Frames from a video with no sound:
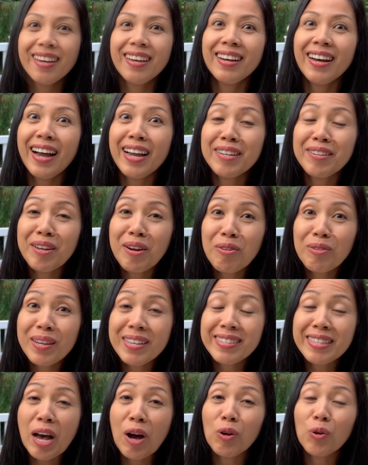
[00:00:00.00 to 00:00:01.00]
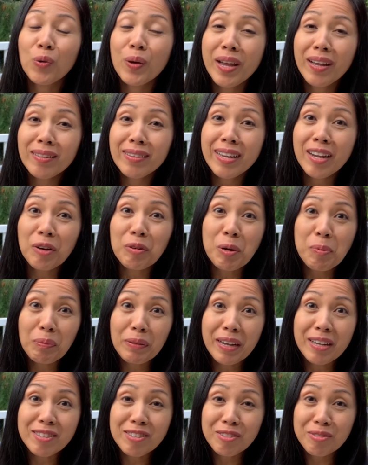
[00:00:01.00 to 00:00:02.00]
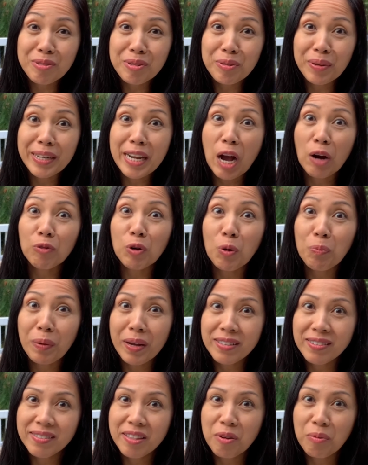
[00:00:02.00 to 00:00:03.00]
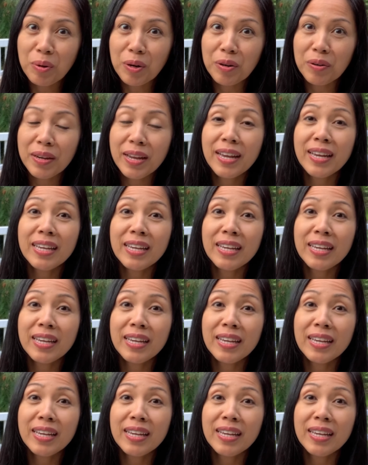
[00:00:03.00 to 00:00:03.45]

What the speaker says: I noticed how quickly our plants grew and how robust they were.